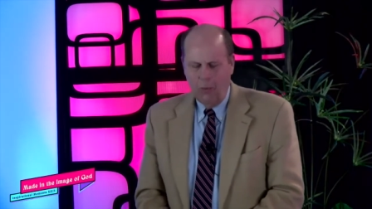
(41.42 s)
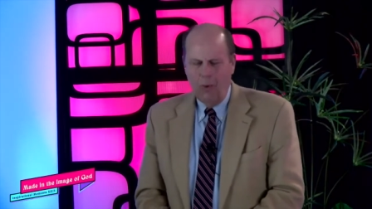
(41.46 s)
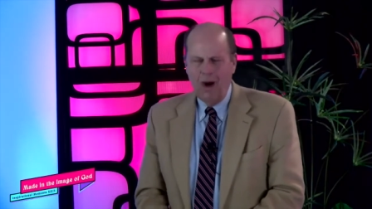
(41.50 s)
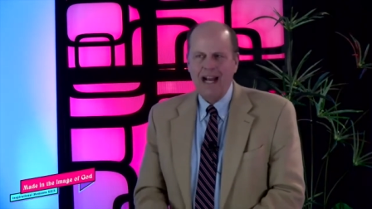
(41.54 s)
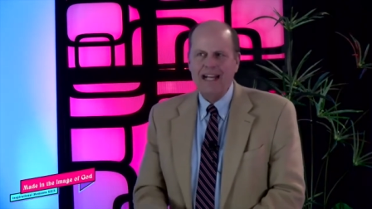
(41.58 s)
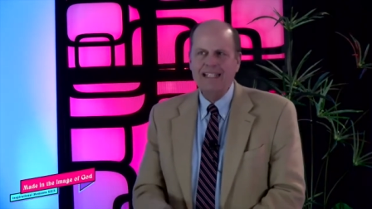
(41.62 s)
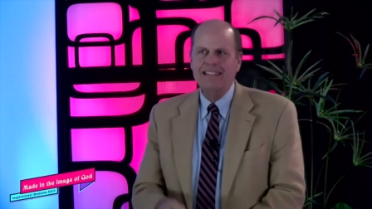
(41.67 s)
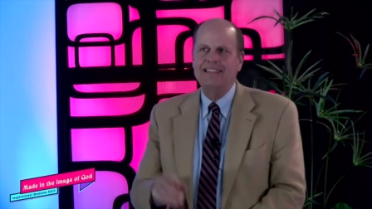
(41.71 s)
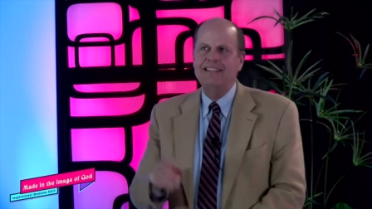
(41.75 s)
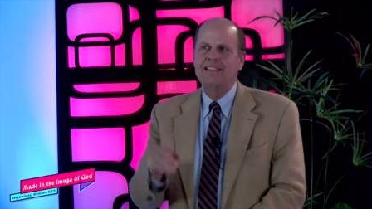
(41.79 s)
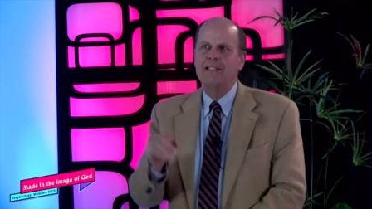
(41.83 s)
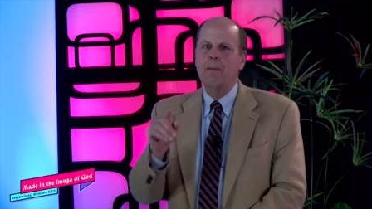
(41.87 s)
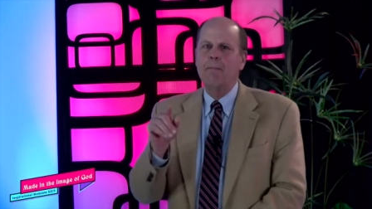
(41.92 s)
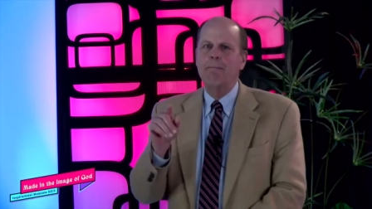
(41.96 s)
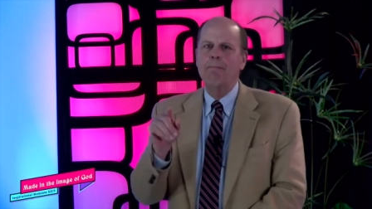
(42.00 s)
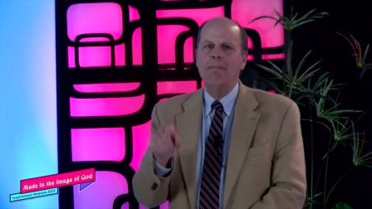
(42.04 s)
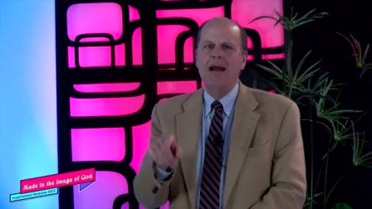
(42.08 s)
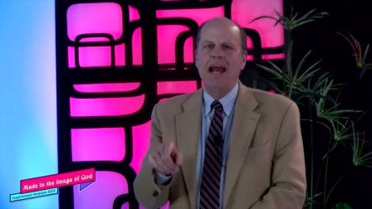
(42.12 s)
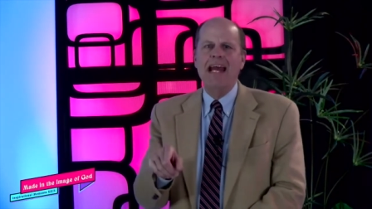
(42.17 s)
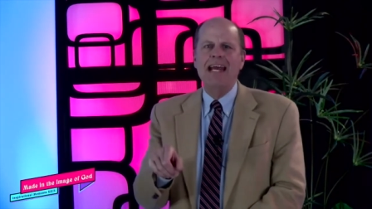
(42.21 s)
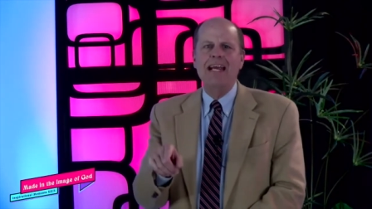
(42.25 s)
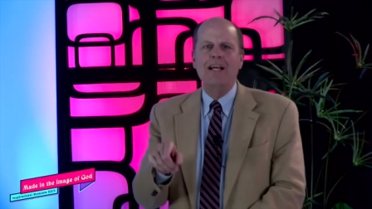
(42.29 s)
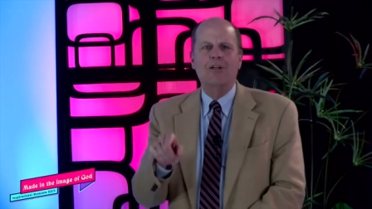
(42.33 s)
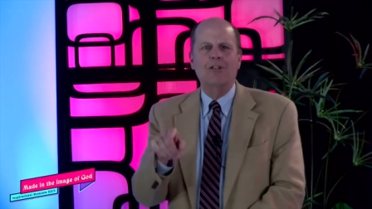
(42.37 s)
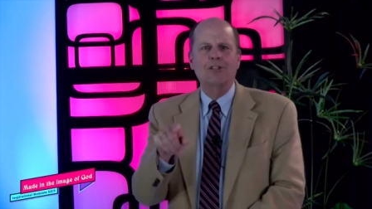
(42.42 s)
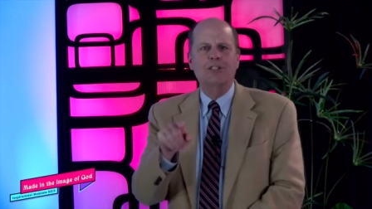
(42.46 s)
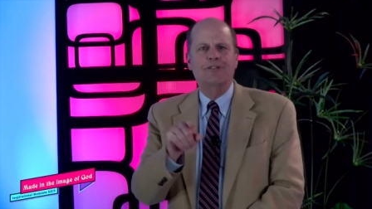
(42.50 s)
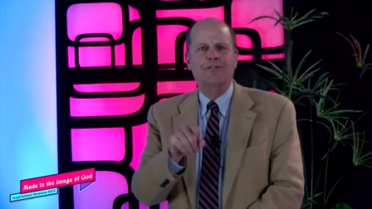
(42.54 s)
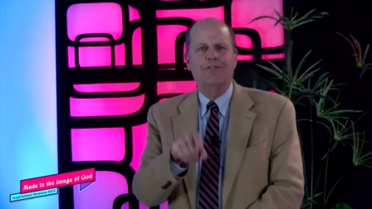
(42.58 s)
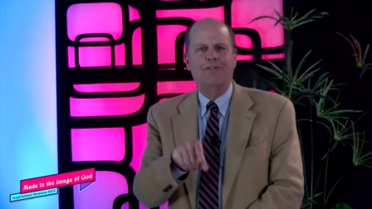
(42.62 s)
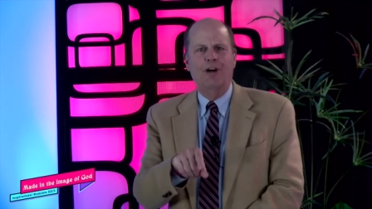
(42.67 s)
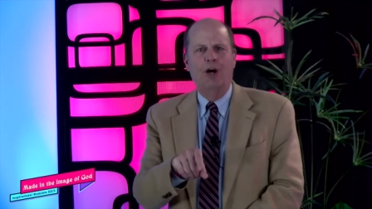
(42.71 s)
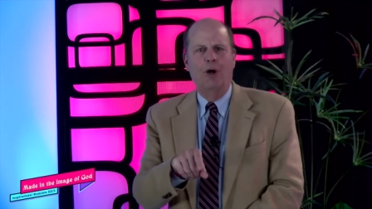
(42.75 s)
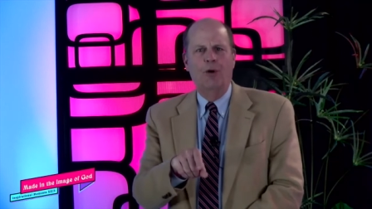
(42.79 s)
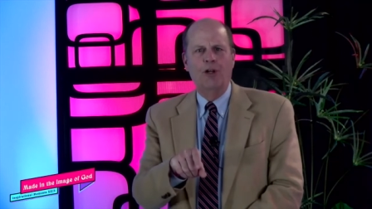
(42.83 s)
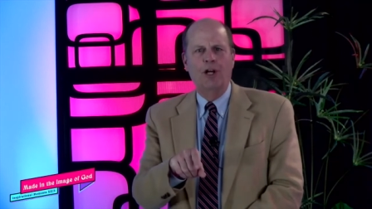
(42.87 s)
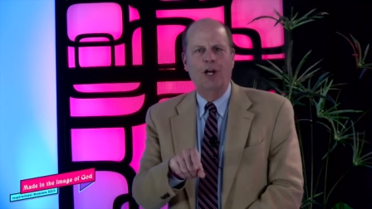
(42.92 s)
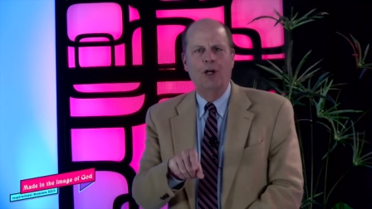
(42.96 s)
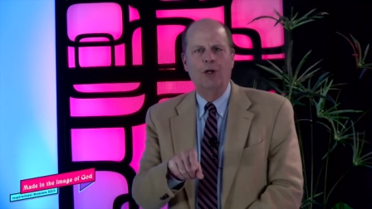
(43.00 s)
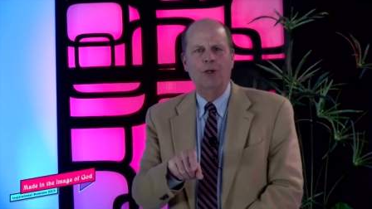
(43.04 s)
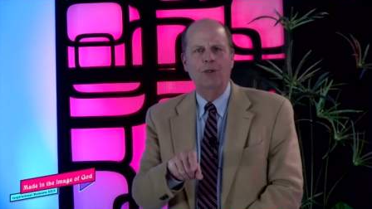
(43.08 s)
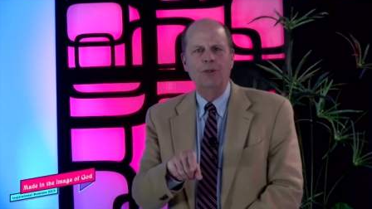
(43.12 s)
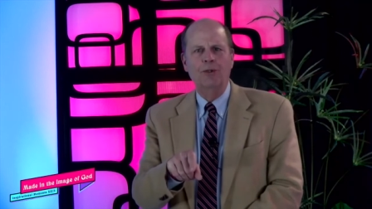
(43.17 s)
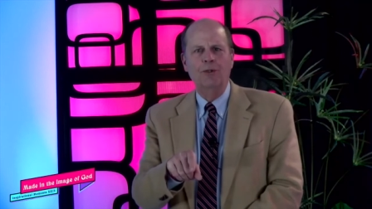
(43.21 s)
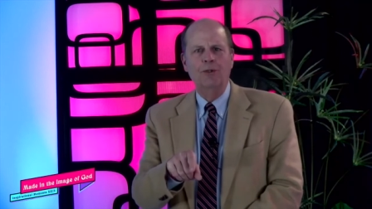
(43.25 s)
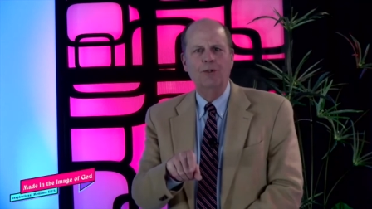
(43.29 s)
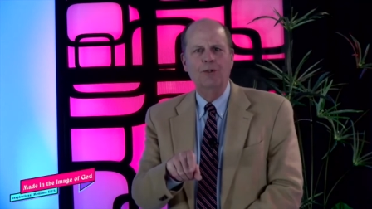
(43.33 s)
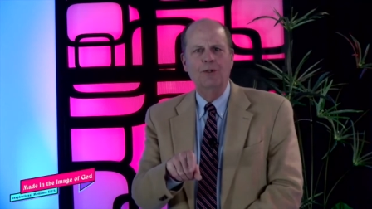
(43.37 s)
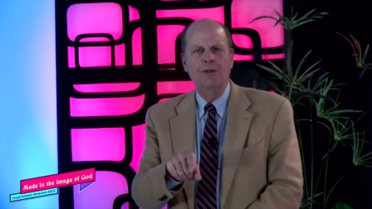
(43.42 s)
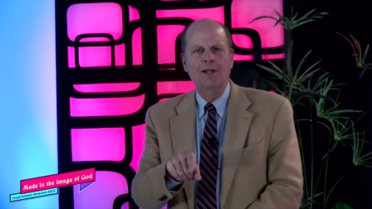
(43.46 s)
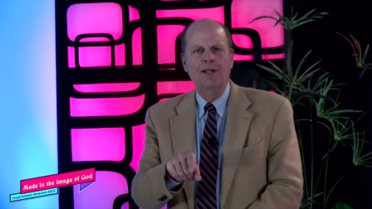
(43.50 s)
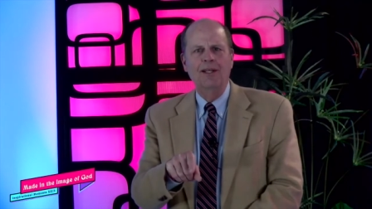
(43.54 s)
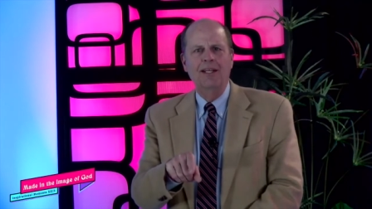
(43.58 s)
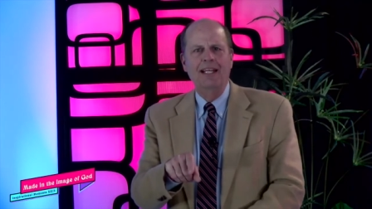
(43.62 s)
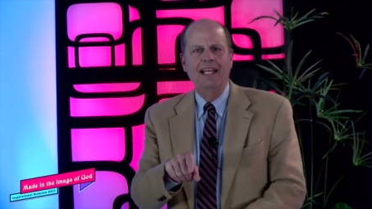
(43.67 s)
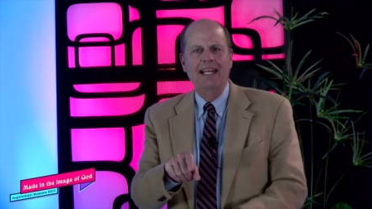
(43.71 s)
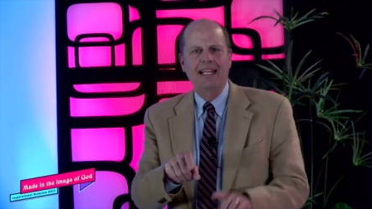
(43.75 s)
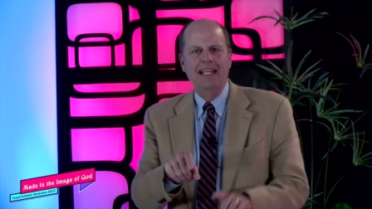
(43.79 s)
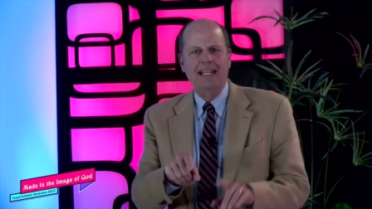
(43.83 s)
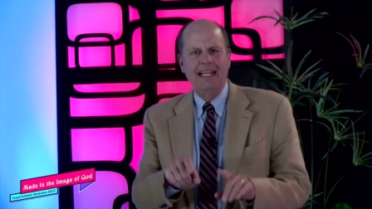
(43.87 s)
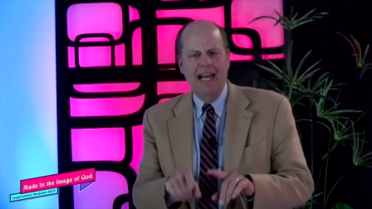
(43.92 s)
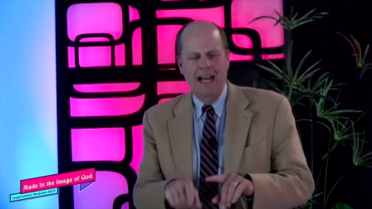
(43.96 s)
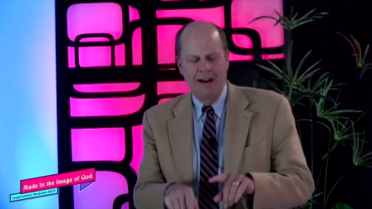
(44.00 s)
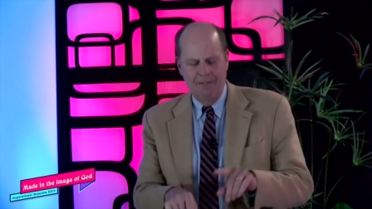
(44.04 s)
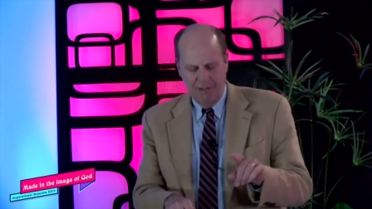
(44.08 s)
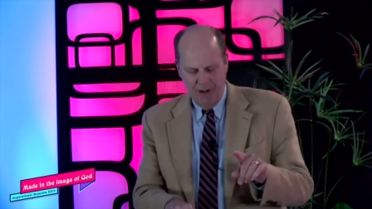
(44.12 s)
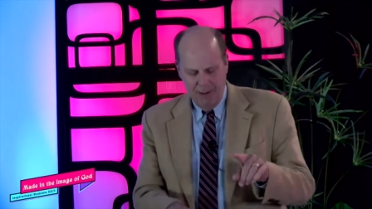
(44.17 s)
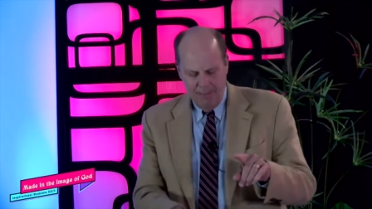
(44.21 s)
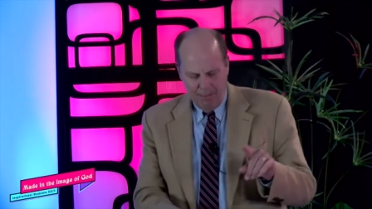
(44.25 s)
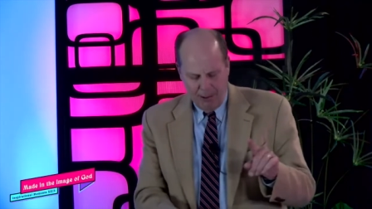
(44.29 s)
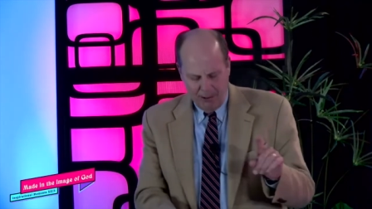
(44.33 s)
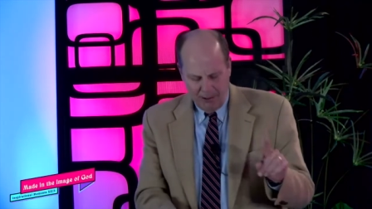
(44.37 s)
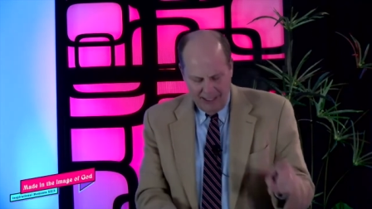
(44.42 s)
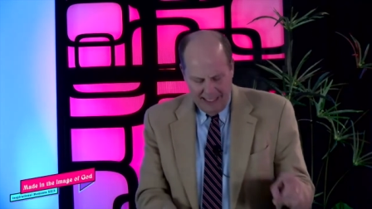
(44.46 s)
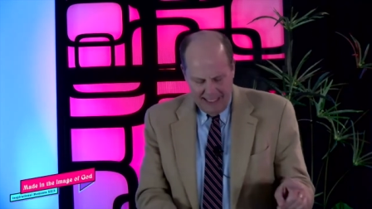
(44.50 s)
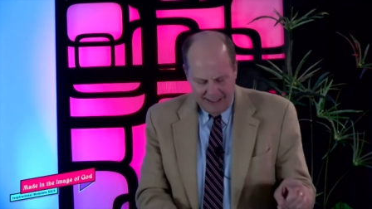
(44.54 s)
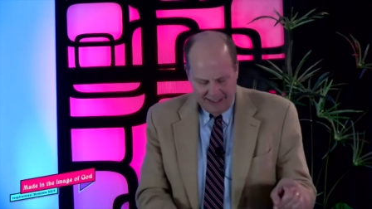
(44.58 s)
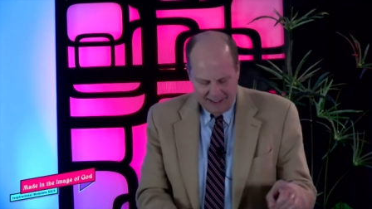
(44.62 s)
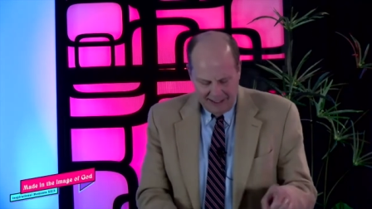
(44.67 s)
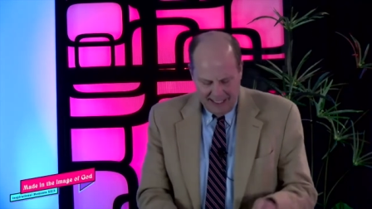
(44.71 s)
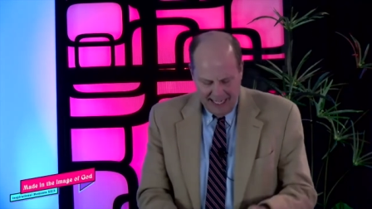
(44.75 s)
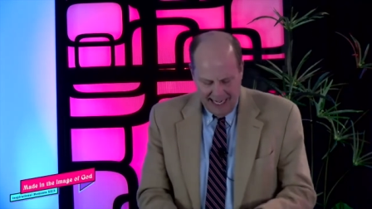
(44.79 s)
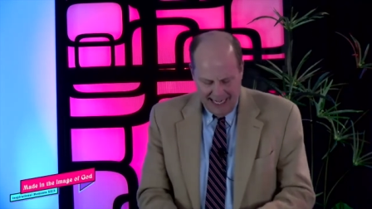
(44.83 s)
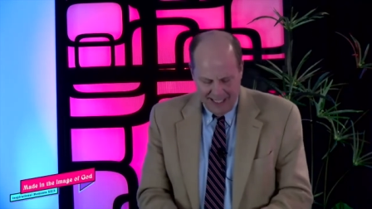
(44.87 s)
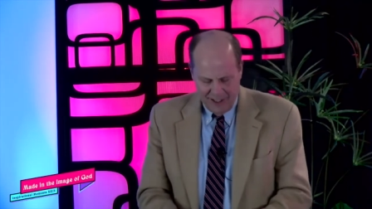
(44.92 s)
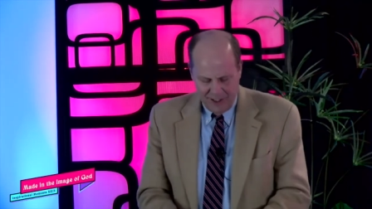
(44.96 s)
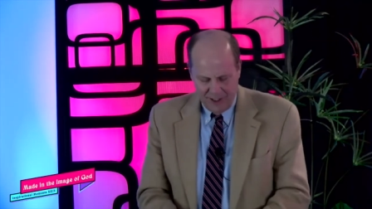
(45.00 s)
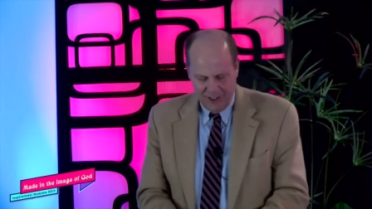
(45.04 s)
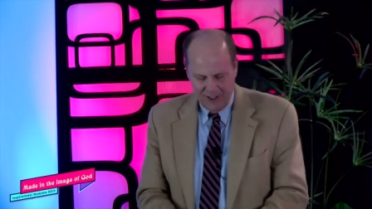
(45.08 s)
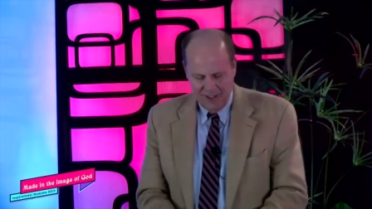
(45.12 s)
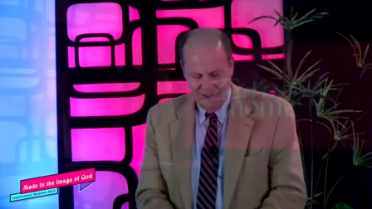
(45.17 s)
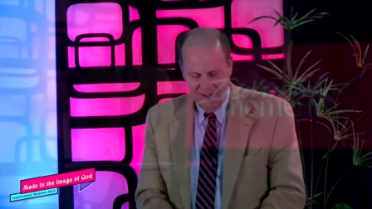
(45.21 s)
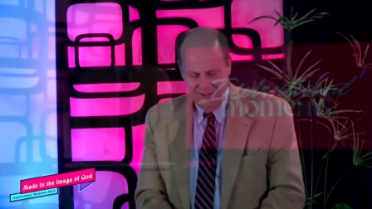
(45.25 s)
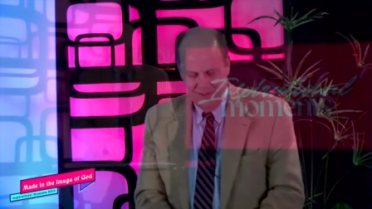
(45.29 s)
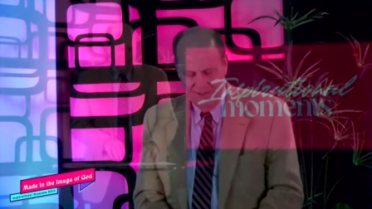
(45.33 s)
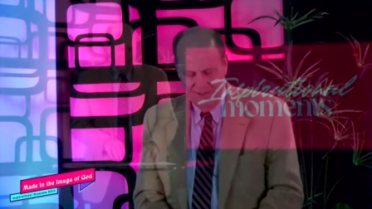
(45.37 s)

Why is the mayor's photo in every police station?